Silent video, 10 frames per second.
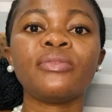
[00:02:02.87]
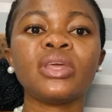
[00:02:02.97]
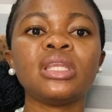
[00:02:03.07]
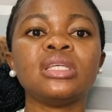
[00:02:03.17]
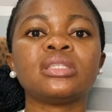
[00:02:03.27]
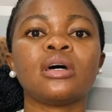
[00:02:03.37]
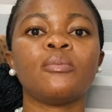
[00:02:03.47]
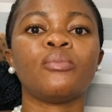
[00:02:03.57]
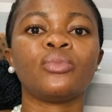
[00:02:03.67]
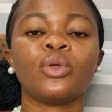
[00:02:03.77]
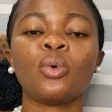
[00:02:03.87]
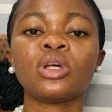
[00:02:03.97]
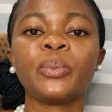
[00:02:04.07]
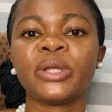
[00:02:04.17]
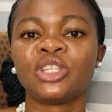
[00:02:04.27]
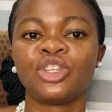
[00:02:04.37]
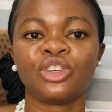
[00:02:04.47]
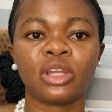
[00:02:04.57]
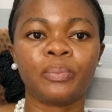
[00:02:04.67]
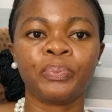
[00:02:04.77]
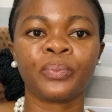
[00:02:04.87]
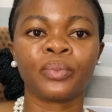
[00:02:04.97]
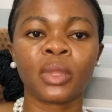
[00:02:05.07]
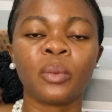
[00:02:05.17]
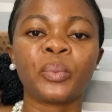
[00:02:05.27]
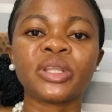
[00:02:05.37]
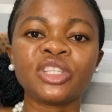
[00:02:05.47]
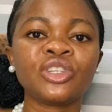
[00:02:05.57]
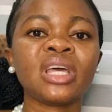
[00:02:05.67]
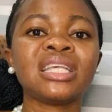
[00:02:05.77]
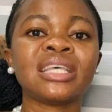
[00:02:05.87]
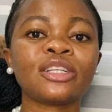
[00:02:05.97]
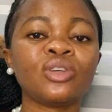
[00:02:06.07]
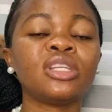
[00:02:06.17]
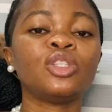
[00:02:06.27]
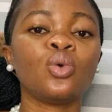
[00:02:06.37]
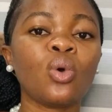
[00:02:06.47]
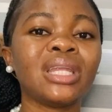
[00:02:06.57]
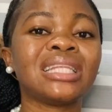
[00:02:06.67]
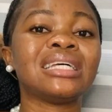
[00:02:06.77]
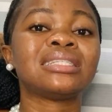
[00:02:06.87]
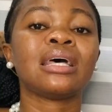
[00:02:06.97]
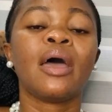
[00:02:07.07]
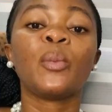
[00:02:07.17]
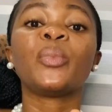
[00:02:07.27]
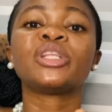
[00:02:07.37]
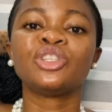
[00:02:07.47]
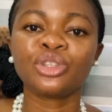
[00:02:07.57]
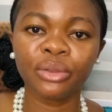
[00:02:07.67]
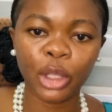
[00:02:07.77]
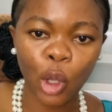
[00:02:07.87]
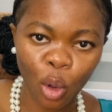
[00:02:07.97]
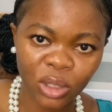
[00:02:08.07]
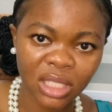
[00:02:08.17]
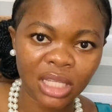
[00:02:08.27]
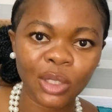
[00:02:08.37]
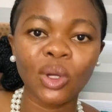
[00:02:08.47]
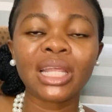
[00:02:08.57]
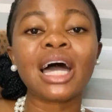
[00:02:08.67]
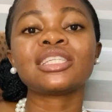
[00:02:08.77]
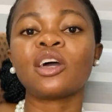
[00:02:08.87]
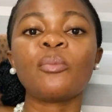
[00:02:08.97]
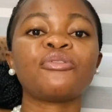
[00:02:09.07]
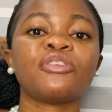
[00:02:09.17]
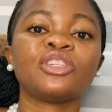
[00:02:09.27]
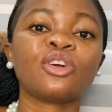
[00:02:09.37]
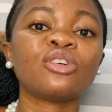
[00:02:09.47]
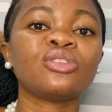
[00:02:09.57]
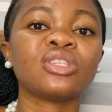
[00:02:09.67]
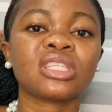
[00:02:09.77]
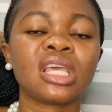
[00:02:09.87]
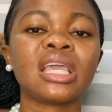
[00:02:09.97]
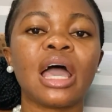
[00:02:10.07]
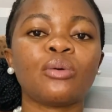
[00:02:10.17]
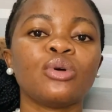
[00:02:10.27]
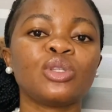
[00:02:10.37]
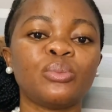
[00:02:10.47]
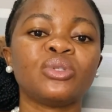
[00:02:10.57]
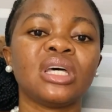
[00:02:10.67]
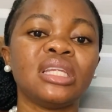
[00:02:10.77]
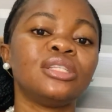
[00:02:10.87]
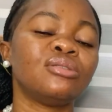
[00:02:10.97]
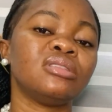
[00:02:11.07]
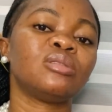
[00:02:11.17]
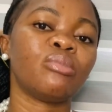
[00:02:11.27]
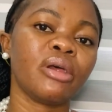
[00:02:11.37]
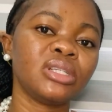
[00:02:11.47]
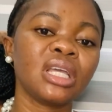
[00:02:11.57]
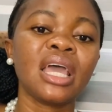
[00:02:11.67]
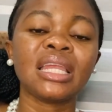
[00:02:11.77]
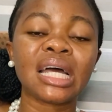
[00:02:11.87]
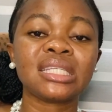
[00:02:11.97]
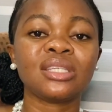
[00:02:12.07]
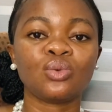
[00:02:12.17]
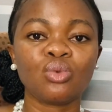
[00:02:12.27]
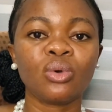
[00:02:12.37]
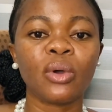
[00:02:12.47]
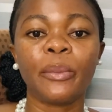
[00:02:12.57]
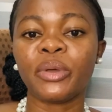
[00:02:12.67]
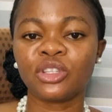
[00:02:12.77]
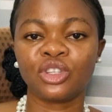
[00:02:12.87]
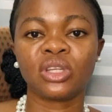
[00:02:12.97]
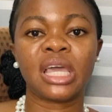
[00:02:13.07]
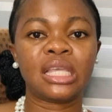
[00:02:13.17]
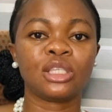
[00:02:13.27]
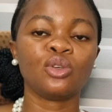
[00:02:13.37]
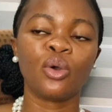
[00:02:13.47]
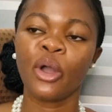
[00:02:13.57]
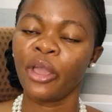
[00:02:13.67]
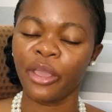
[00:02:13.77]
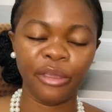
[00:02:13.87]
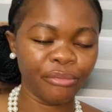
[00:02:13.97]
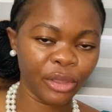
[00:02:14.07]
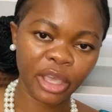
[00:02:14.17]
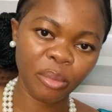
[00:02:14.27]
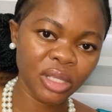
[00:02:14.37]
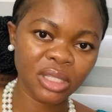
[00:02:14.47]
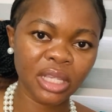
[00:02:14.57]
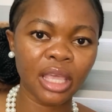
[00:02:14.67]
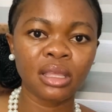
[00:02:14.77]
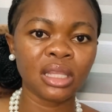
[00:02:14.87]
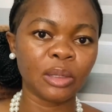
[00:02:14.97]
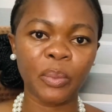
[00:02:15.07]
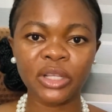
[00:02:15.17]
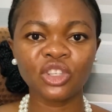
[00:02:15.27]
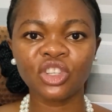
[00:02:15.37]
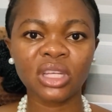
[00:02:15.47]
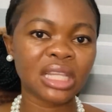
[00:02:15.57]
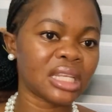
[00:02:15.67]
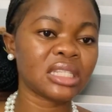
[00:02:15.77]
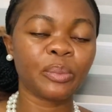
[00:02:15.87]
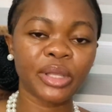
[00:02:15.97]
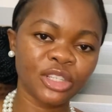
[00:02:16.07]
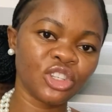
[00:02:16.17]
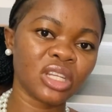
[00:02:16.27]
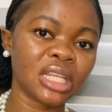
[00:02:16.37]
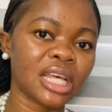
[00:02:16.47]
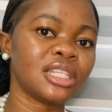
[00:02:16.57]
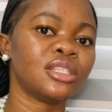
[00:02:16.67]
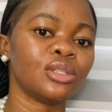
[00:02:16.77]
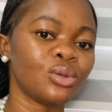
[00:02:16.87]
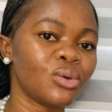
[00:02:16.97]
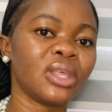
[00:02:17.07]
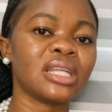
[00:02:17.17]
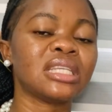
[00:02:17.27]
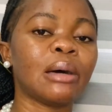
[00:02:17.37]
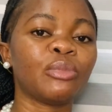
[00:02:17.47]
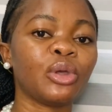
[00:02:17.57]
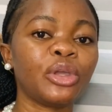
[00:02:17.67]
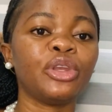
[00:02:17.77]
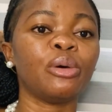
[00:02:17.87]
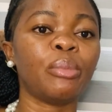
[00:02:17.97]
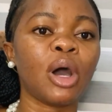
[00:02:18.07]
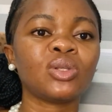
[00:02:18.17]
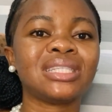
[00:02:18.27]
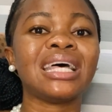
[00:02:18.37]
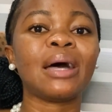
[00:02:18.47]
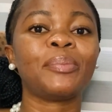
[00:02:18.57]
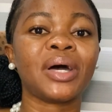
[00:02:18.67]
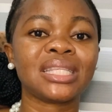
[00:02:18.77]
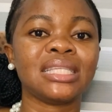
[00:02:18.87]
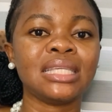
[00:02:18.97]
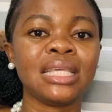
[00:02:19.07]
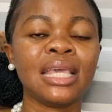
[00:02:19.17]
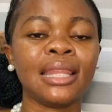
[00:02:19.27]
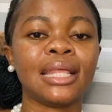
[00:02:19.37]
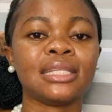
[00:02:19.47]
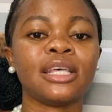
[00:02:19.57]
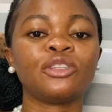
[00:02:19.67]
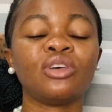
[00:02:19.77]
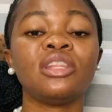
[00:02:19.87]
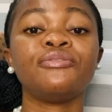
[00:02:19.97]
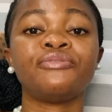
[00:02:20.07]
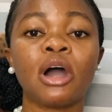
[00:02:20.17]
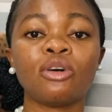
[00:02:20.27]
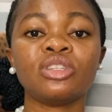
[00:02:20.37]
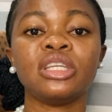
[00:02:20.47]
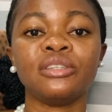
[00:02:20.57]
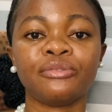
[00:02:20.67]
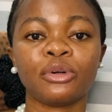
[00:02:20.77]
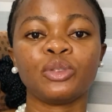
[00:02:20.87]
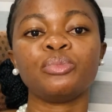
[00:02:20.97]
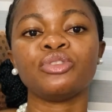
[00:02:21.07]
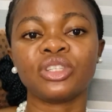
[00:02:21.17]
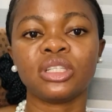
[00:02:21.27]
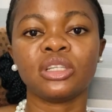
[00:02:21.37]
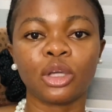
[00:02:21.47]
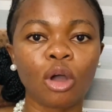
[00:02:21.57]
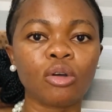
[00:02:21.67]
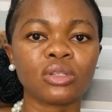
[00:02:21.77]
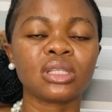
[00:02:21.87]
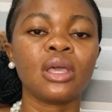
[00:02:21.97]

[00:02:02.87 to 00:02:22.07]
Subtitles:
thing is the word petitioner. Petitioner is actually the one that has petitioned the court, the one that has come before the court to say, I want to put an end to this marriage. That is who a petitioner is. So if you hear me say the petitioner, there's a petitioner that know that I'm talking about that party that has actually filed a divorce proceeding in court.